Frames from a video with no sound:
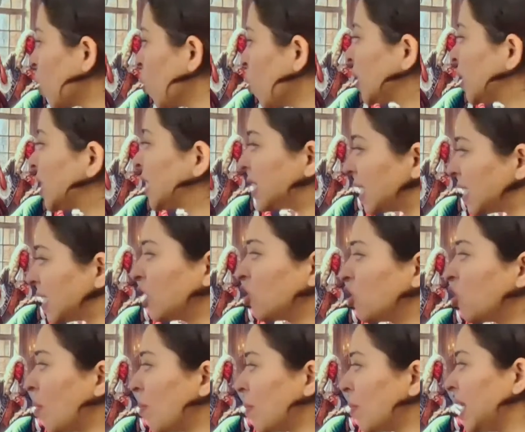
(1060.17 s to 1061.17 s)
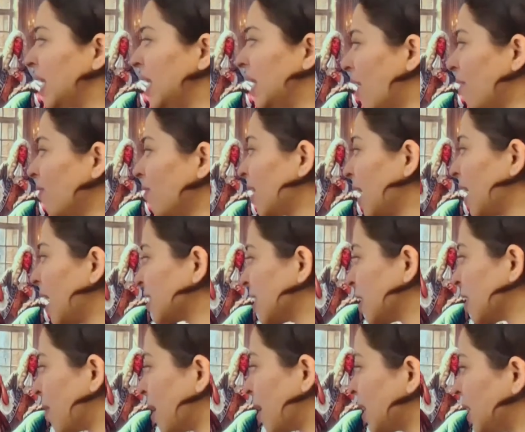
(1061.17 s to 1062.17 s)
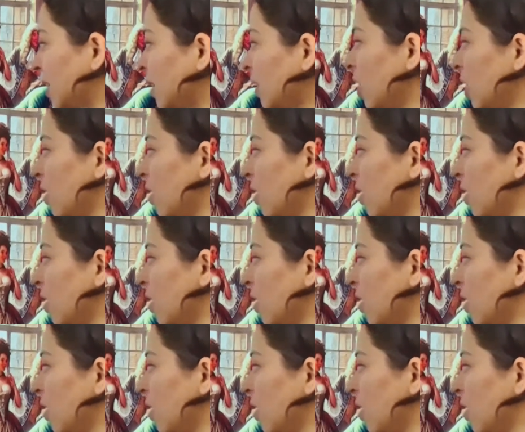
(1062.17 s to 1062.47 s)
with city comedy, love, class, and money.